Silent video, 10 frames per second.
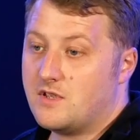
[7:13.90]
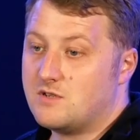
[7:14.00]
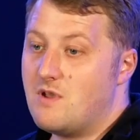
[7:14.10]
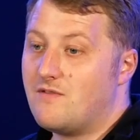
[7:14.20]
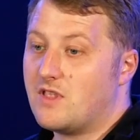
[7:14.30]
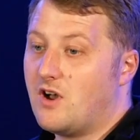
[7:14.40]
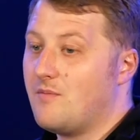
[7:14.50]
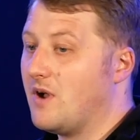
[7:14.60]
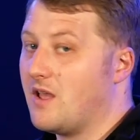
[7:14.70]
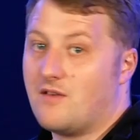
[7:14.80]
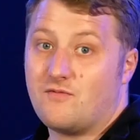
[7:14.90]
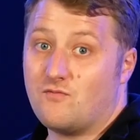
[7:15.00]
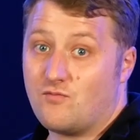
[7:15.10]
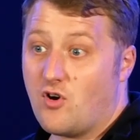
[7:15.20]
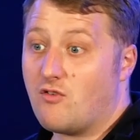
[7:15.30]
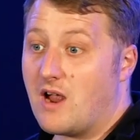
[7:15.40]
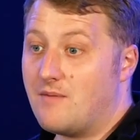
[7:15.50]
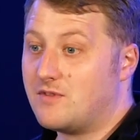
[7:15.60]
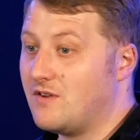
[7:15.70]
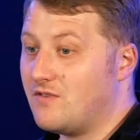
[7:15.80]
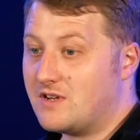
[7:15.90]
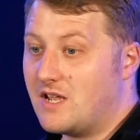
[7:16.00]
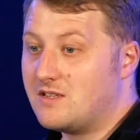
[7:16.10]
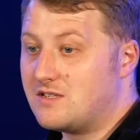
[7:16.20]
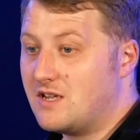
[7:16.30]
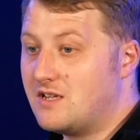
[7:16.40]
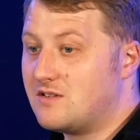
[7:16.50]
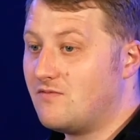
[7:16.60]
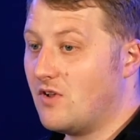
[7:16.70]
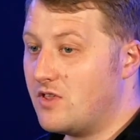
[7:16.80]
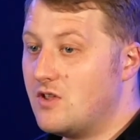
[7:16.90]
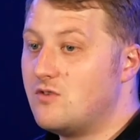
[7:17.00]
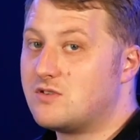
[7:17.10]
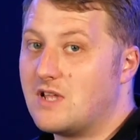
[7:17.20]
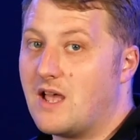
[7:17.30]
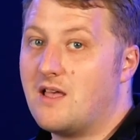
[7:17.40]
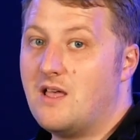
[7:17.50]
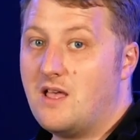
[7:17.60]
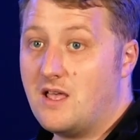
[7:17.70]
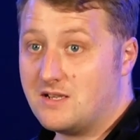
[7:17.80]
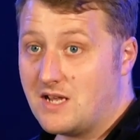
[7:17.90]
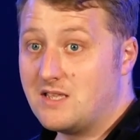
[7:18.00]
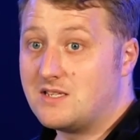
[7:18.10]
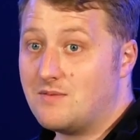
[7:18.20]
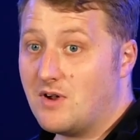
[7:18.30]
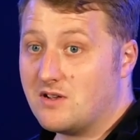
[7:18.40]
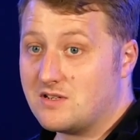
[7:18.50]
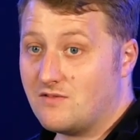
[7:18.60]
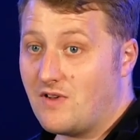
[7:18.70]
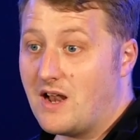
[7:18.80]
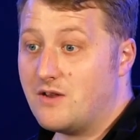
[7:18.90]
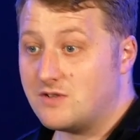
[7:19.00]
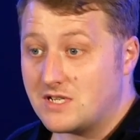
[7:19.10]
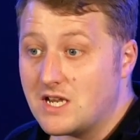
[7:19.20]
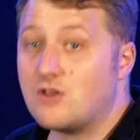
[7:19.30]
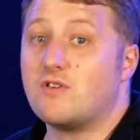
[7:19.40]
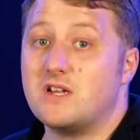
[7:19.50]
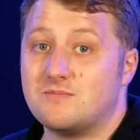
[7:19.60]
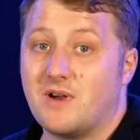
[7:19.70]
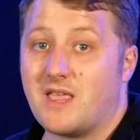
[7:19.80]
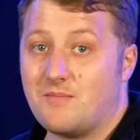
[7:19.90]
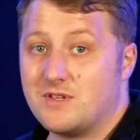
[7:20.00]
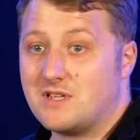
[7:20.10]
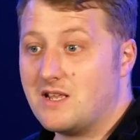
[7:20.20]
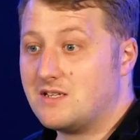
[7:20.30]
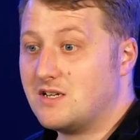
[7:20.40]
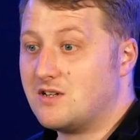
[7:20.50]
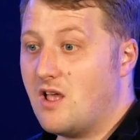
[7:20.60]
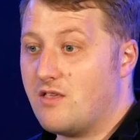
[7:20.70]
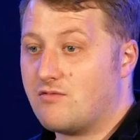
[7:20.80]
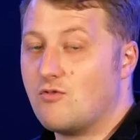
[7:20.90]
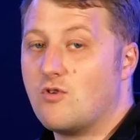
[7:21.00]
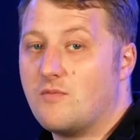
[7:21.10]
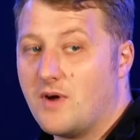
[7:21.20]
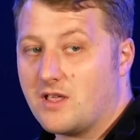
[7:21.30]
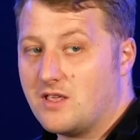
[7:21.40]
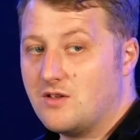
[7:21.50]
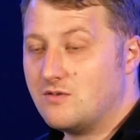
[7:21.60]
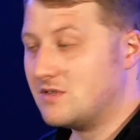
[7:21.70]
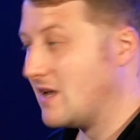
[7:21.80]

So even though I might have programmed different intensities, they'll use that intensity master value to decrease by that percentage through all of my queues